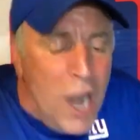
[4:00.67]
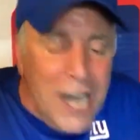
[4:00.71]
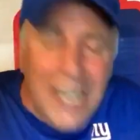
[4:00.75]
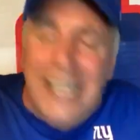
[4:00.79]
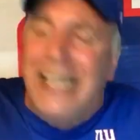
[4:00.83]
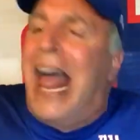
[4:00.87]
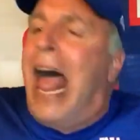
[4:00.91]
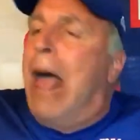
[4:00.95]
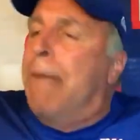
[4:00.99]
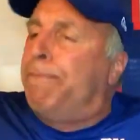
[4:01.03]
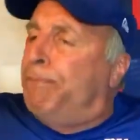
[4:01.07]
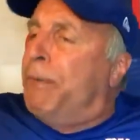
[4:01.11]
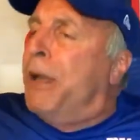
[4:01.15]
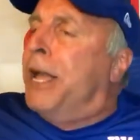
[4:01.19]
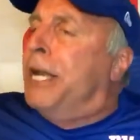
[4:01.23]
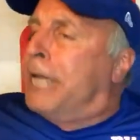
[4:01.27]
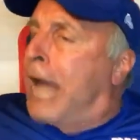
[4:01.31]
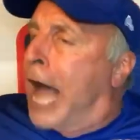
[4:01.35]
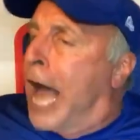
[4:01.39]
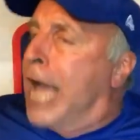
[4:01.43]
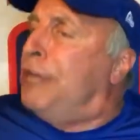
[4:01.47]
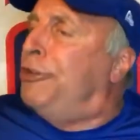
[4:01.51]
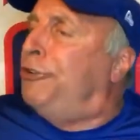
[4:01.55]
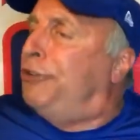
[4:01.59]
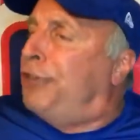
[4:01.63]
Wouldn't that be
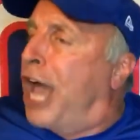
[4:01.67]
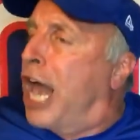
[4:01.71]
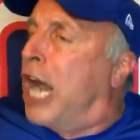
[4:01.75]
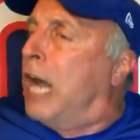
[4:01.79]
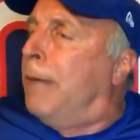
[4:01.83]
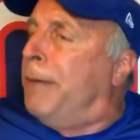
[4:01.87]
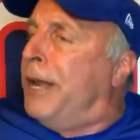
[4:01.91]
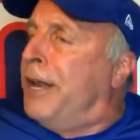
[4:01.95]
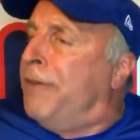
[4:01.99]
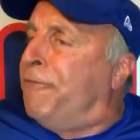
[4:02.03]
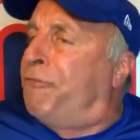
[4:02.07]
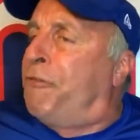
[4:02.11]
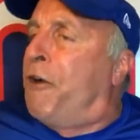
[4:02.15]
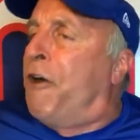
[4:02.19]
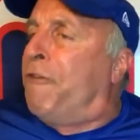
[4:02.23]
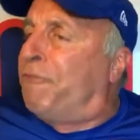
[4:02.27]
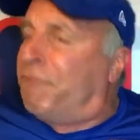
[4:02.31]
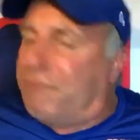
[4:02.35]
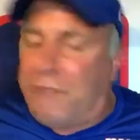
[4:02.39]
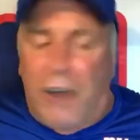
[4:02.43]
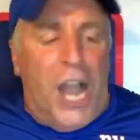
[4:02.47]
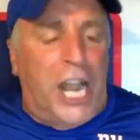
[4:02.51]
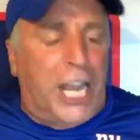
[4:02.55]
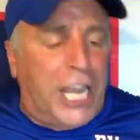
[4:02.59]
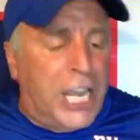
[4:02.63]
nice, gentlemen, for a
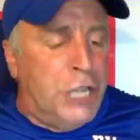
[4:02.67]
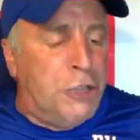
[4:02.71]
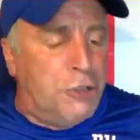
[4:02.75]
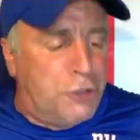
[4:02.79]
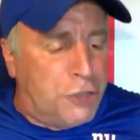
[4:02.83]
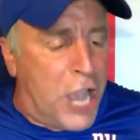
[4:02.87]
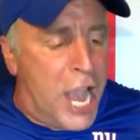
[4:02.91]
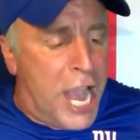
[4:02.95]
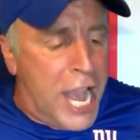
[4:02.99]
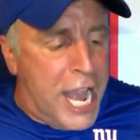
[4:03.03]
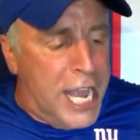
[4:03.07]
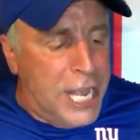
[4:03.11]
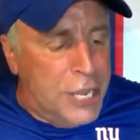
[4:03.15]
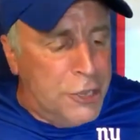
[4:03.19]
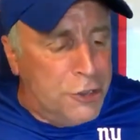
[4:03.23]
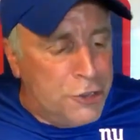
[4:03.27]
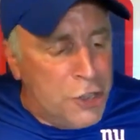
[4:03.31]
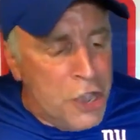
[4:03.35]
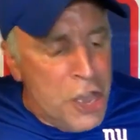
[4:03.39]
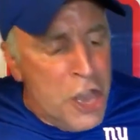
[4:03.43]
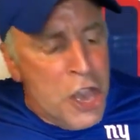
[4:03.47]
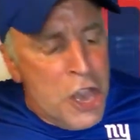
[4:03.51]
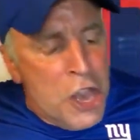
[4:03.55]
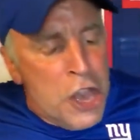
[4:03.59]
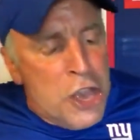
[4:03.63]
fucking
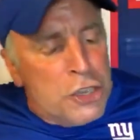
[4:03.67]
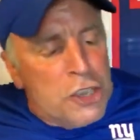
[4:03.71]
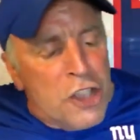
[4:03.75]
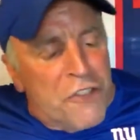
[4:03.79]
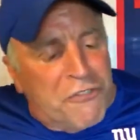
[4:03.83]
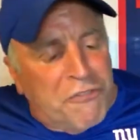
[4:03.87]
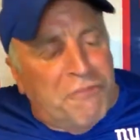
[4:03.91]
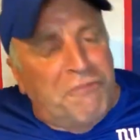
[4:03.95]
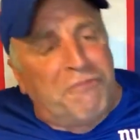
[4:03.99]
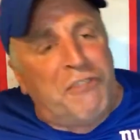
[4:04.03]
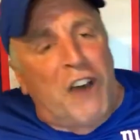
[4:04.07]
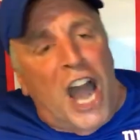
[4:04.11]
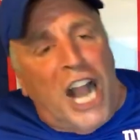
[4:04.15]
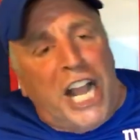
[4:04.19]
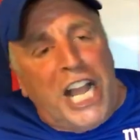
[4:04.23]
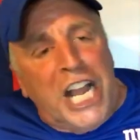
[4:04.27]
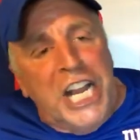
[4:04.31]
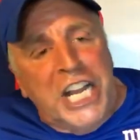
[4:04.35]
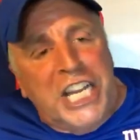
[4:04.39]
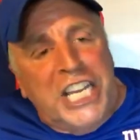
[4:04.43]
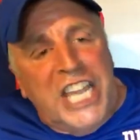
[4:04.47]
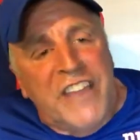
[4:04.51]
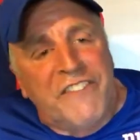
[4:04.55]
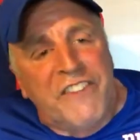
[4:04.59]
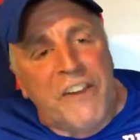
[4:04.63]
change? You're
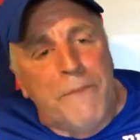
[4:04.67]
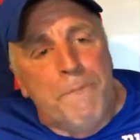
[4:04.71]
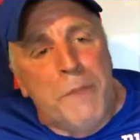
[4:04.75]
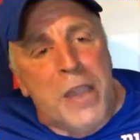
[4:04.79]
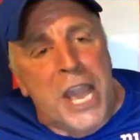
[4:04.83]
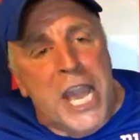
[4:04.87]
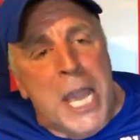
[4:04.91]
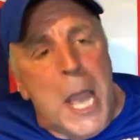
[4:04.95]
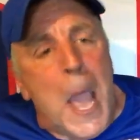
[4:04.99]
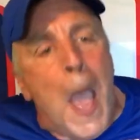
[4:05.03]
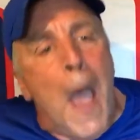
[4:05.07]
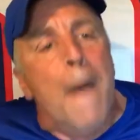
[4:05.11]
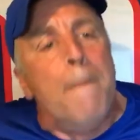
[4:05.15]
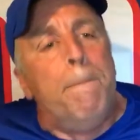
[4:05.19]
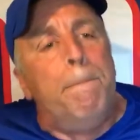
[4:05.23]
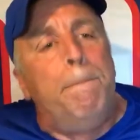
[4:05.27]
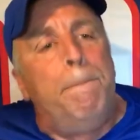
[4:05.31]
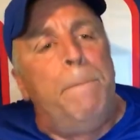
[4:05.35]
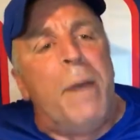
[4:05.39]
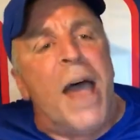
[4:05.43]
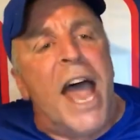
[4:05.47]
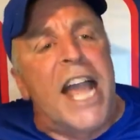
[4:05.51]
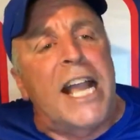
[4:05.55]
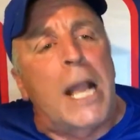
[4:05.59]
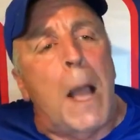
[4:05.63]
fucking giving me
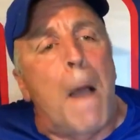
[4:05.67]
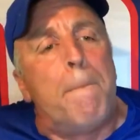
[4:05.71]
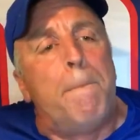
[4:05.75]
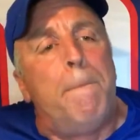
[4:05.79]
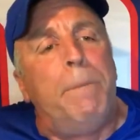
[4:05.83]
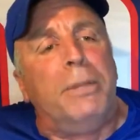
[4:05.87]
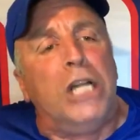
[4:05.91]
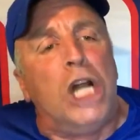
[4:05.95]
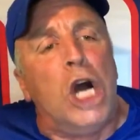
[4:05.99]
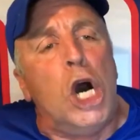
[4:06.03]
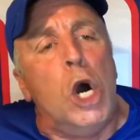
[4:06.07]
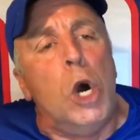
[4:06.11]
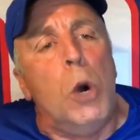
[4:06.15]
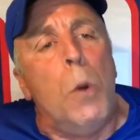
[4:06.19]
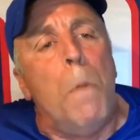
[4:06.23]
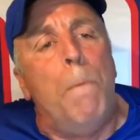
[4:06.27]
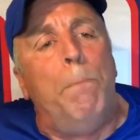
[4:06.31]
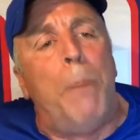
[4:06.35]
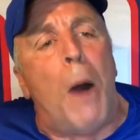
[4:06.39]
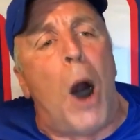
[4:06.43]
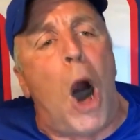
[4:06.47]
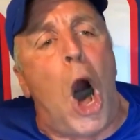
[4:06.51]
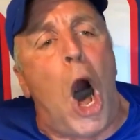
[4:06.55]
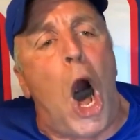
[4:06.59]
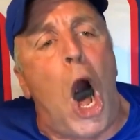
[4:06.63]
big blue
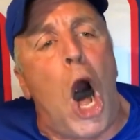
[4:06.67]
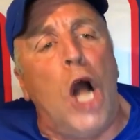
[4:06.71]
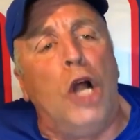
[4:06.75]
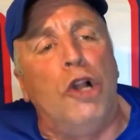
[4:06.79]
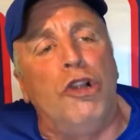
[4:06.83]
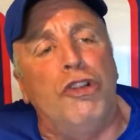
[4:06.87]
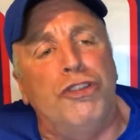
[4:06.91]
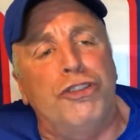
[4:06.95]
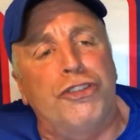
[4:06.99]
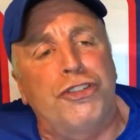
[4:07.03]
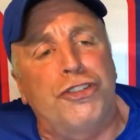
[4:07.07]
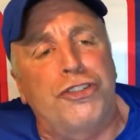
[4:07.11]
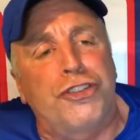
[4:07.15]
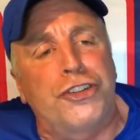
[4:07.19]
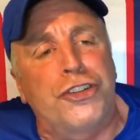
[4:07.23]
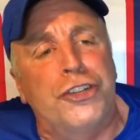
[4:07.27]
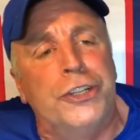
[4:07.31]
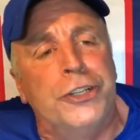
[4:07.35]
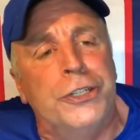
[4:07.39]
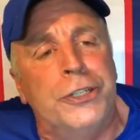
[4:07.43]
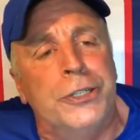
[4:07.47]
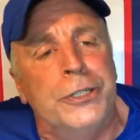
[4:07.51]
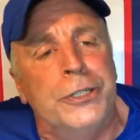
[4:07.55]
balls.